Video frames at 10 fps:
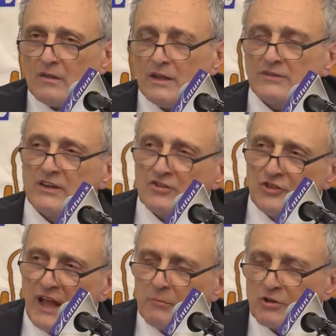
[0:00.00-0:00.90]
that the
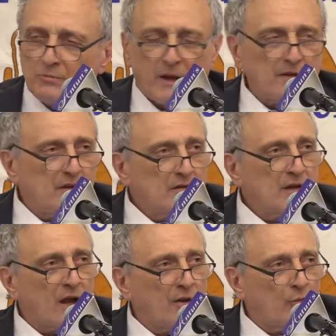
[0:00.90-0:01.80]
establishment
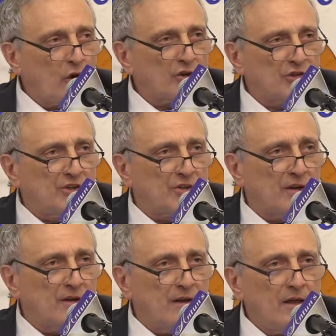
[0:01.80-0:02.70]
down in
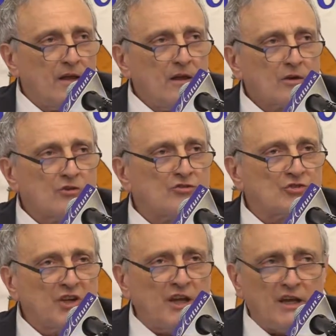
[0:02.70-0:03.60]
Washington could
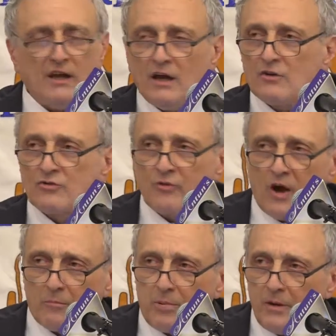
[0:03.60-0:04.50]
see
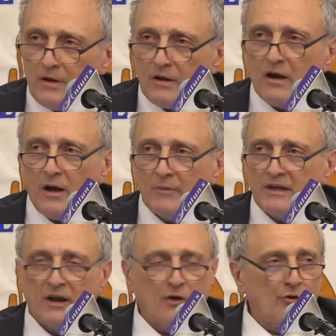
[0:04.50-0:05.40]
Trump
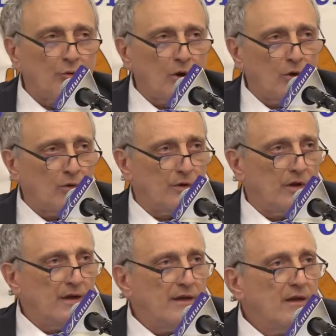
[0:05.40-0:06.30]
coming down the road
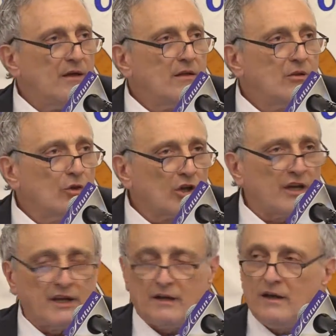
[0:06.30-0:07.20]

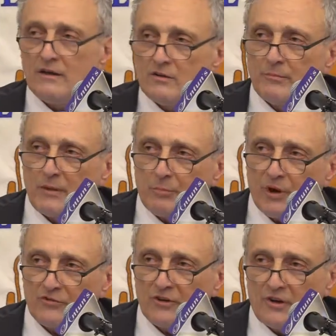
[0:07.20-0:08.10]
looking to be
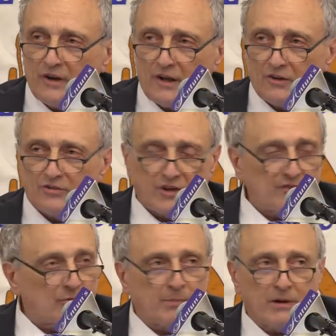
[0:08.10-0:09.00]
president of the United
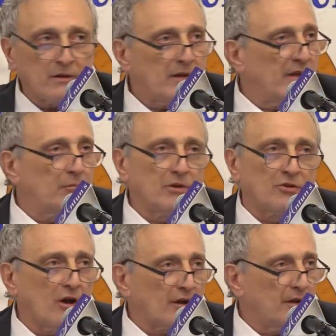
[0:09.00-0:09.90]
States. Apparently he had been
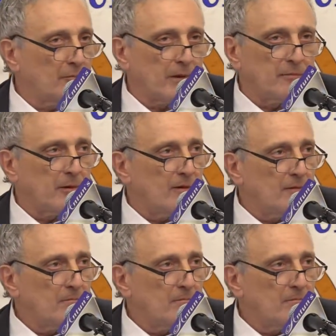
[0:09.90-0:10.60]
talking to people.